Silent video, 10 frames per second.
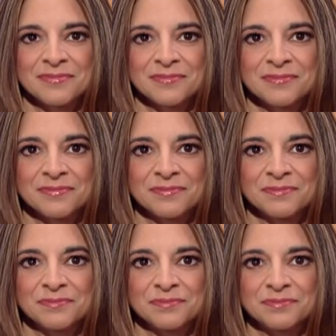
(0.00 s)

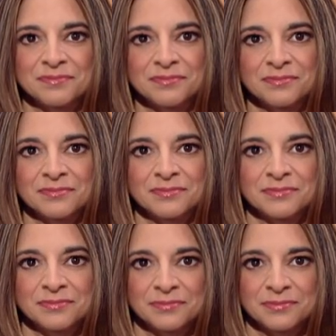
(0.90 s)

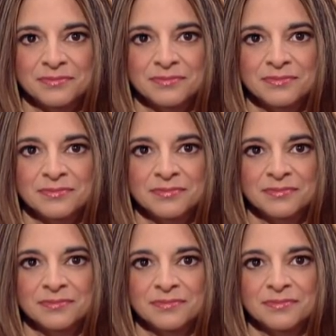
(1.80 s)

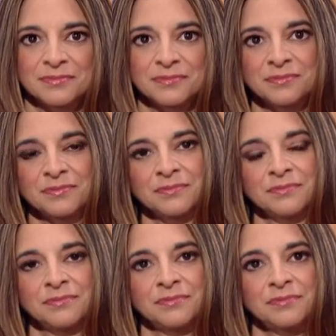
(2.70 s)

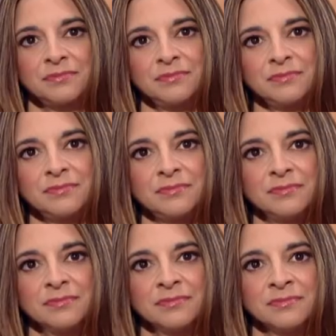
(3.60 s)

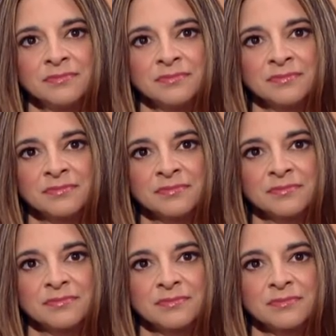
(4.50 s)

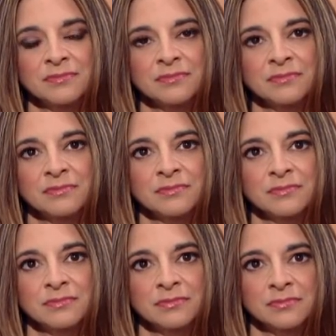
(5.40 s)

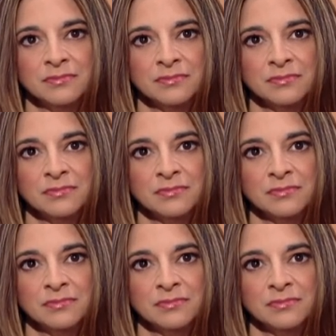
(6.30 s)
(silent)